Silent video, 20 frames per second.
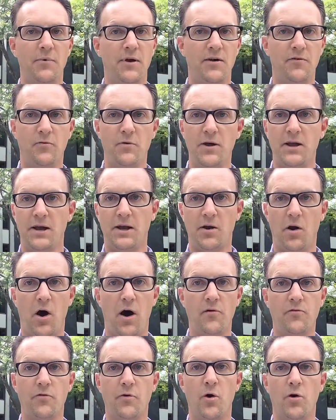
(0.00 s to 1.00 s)
If we get an
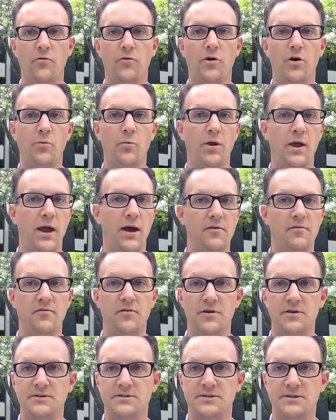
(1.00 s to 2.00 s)
offer over and we
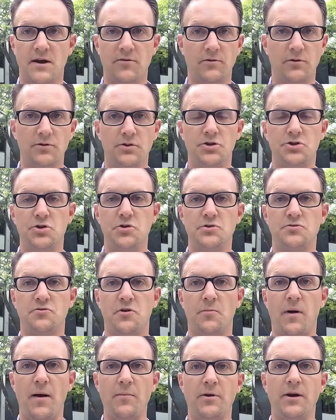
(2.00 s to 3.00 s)
have several to choose
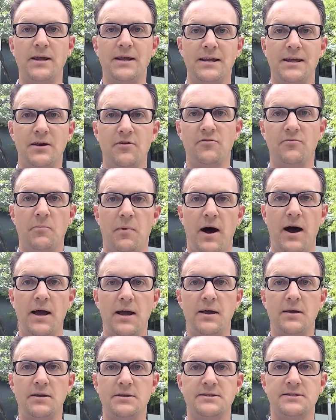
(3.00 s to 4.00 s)
from, I'm going to give
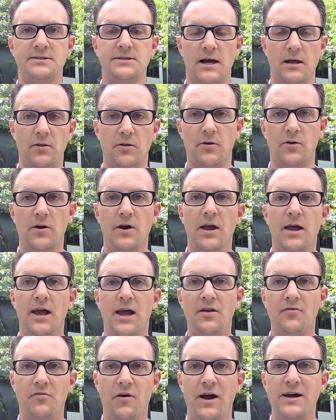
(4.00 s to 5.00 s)
my seller
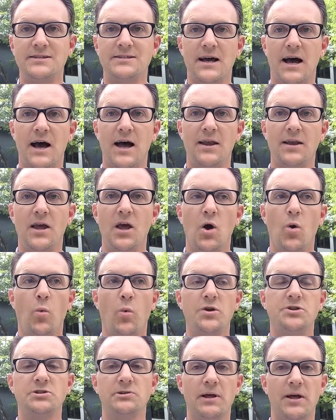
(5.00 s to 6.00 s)
advice on
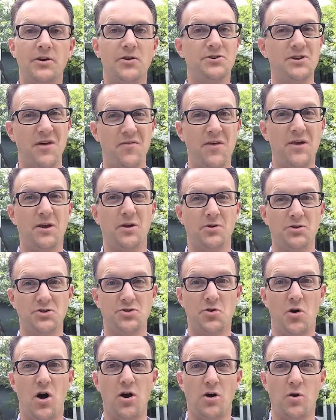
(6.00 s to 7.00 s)
which lenders I think are
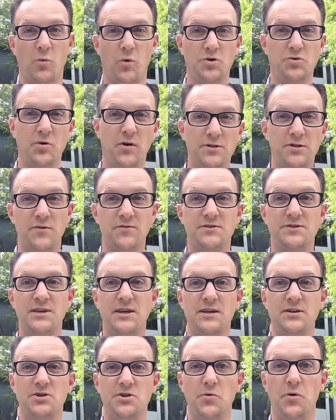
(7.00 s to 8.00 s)
stronger, which ones I've
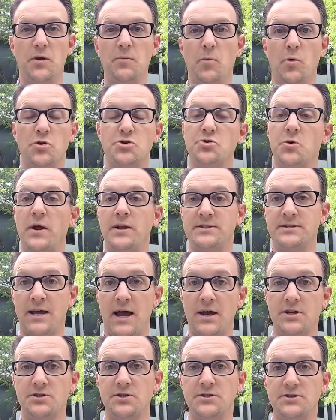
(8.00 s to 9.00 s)
seen doing more
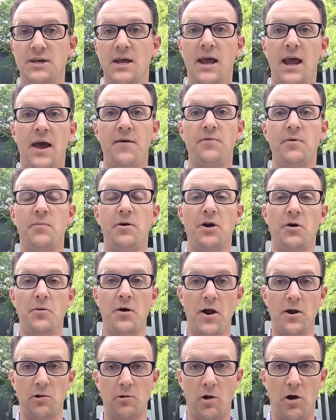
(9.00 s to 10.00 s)
transactions, have they been
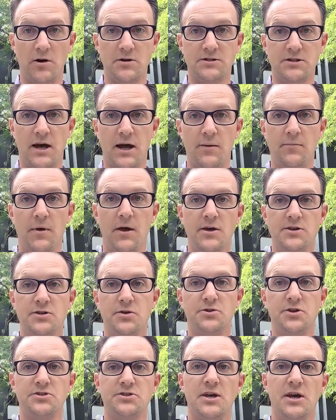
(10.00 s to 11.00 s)
around a long time.
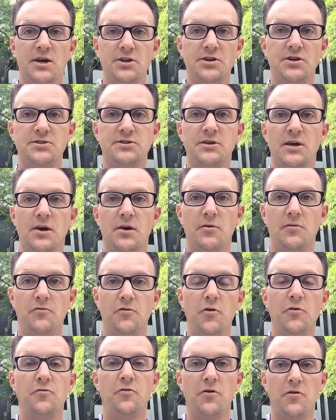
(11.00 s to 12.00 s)
So just
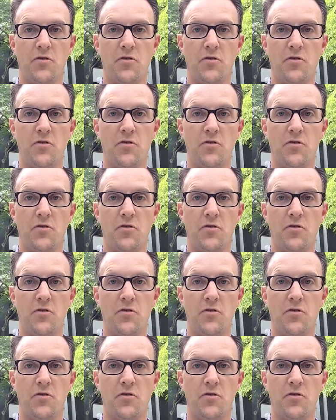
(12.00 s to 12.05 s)
food